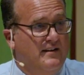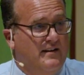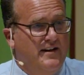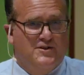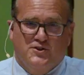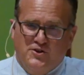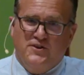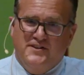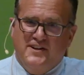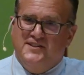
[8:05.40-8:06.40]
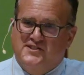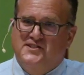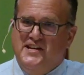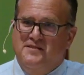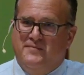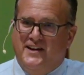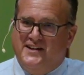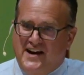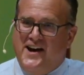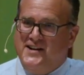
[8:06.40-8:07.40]
it sure does seem like
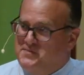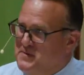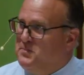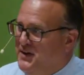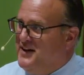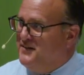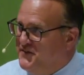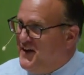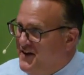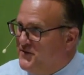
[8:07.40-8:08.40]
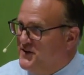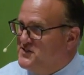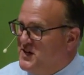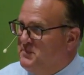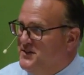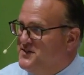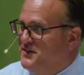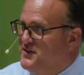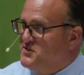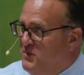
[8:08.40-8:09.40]
God has been playing favorites up until
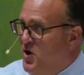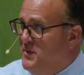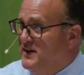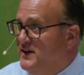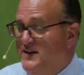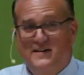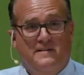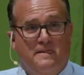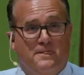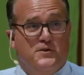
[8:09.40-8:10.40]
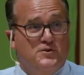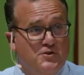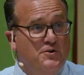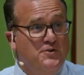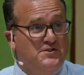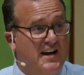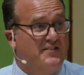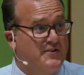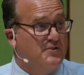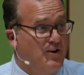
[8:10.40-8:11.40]
this moment. The Jews,
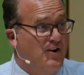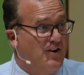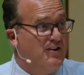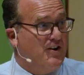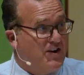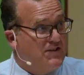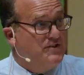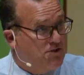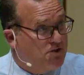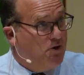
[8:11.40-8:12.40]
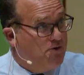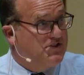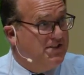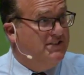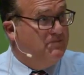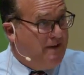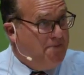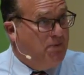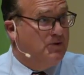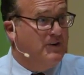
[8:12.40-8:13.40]
after all, are the chosen
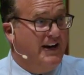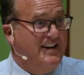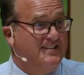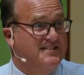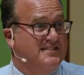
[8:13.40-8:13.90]
people, right?